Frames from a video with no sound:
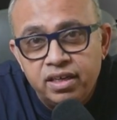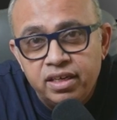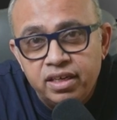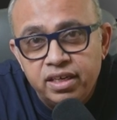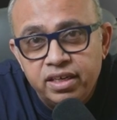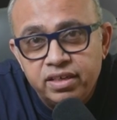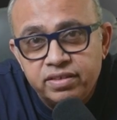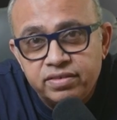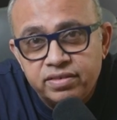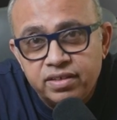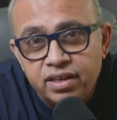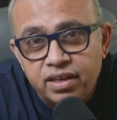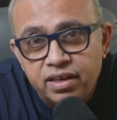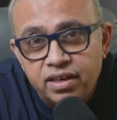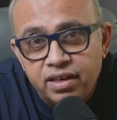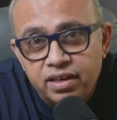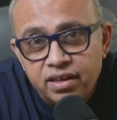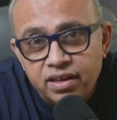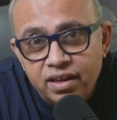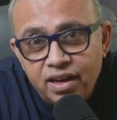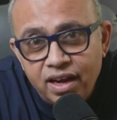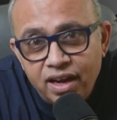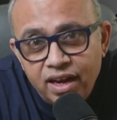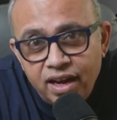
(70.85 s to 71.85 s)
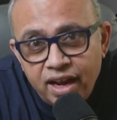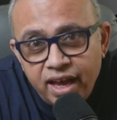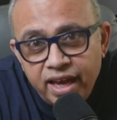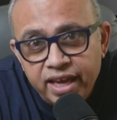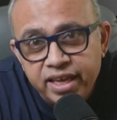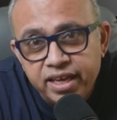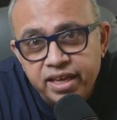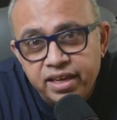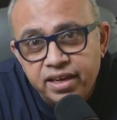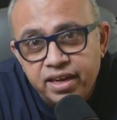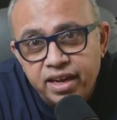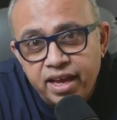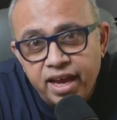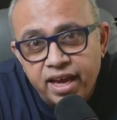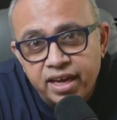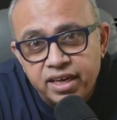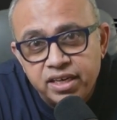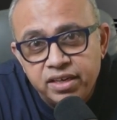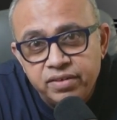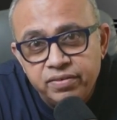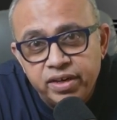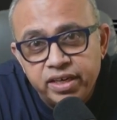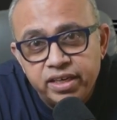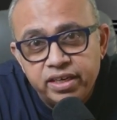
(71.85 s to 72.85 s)
is a
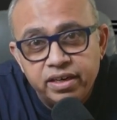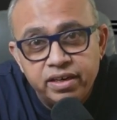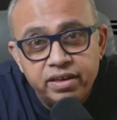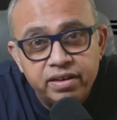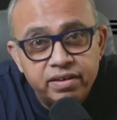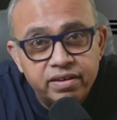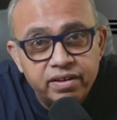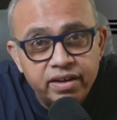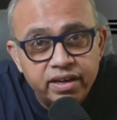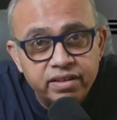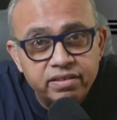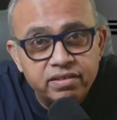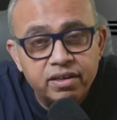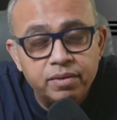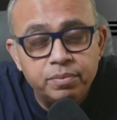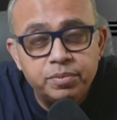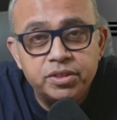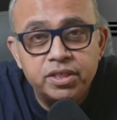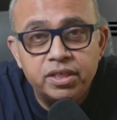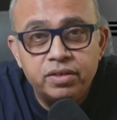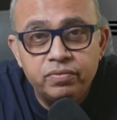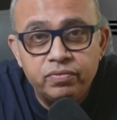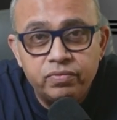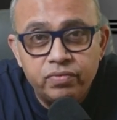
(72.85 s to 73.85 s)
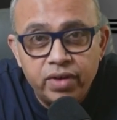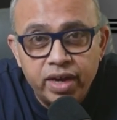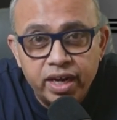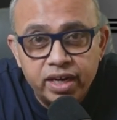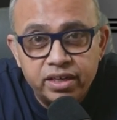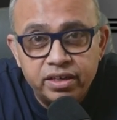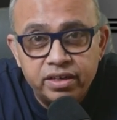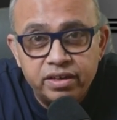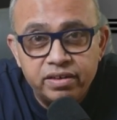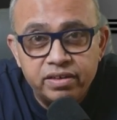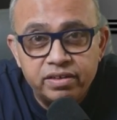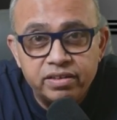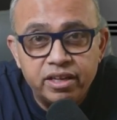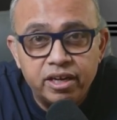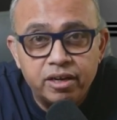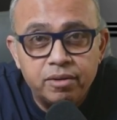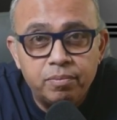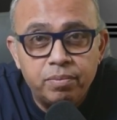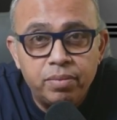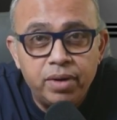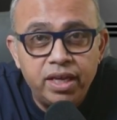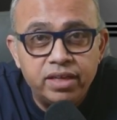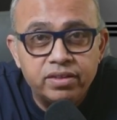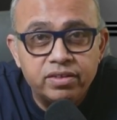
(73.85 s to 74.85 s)
ligand-activated transcription factor that
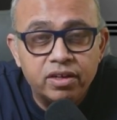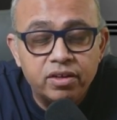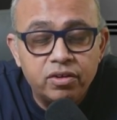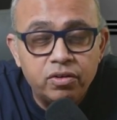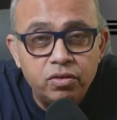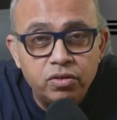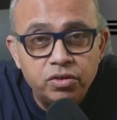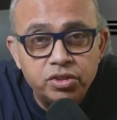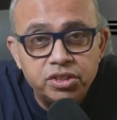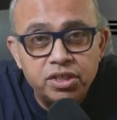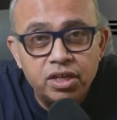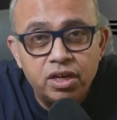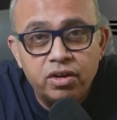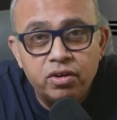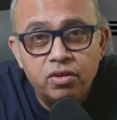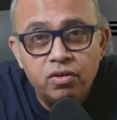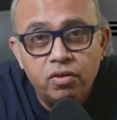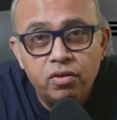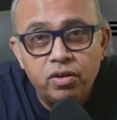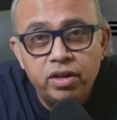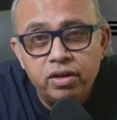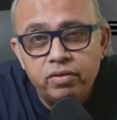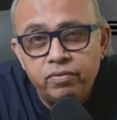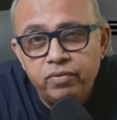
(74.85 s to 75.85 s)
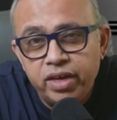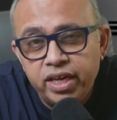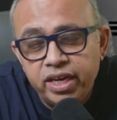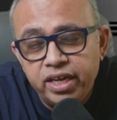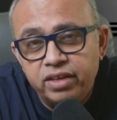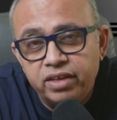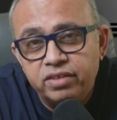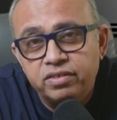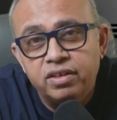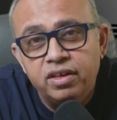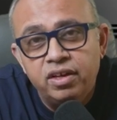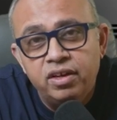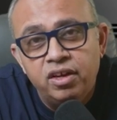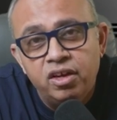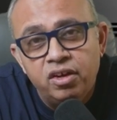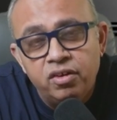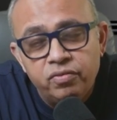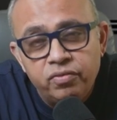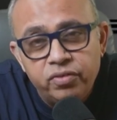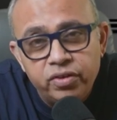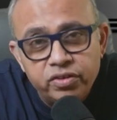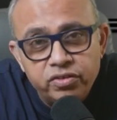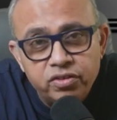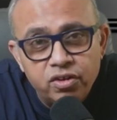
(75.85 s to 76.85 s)
plays a crucial role in various
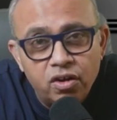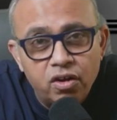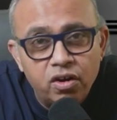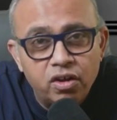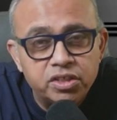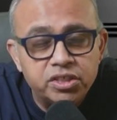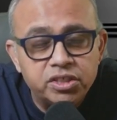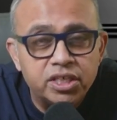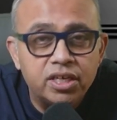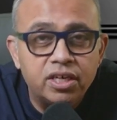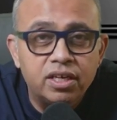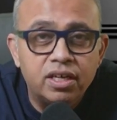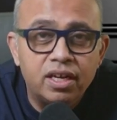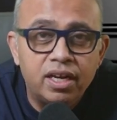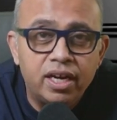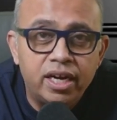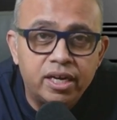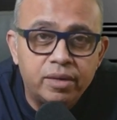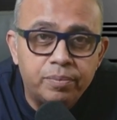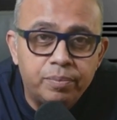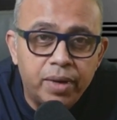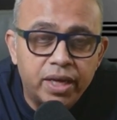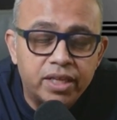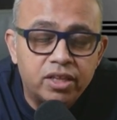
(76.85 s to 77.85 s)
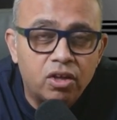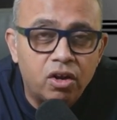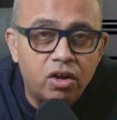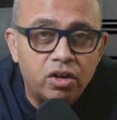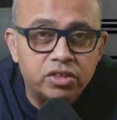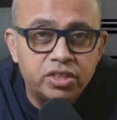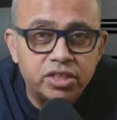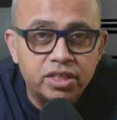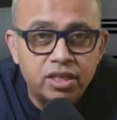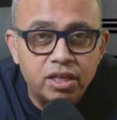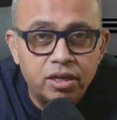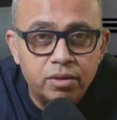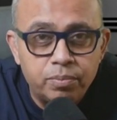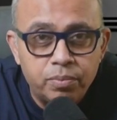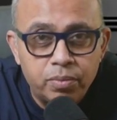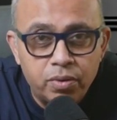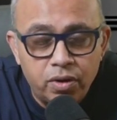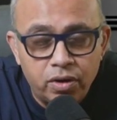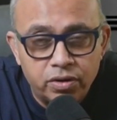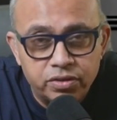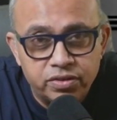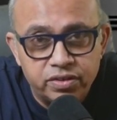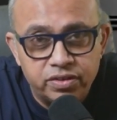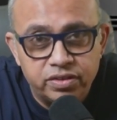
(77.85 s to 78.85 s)
physiological and pathological
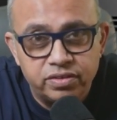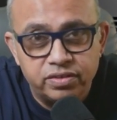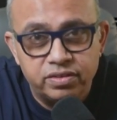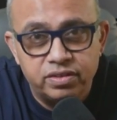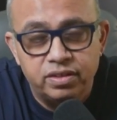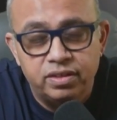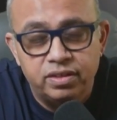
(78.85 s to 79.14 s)
processes.